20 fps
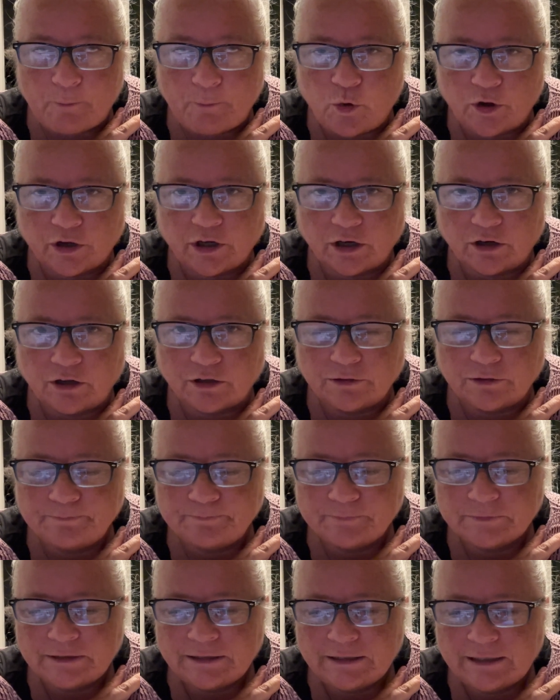working on.
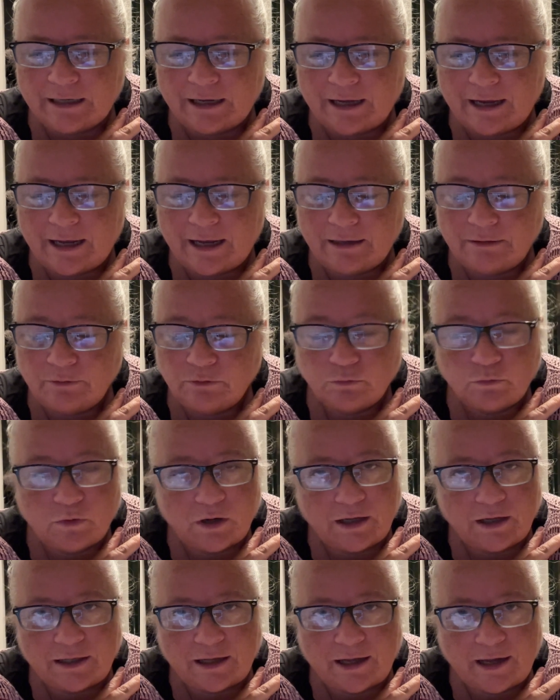And
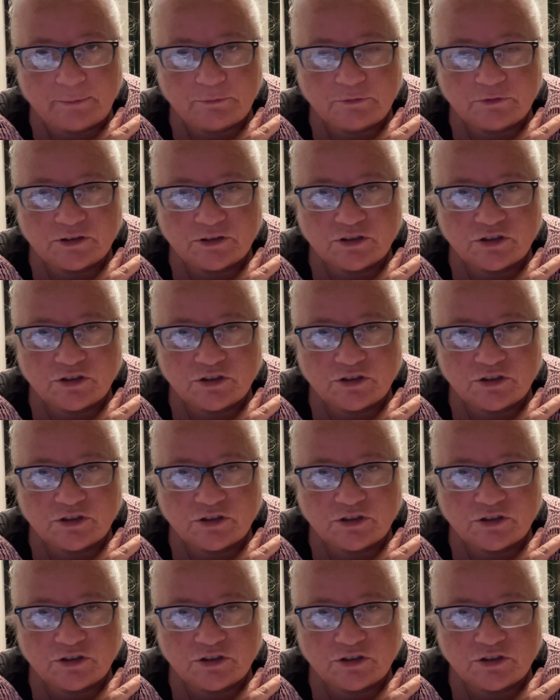while I'm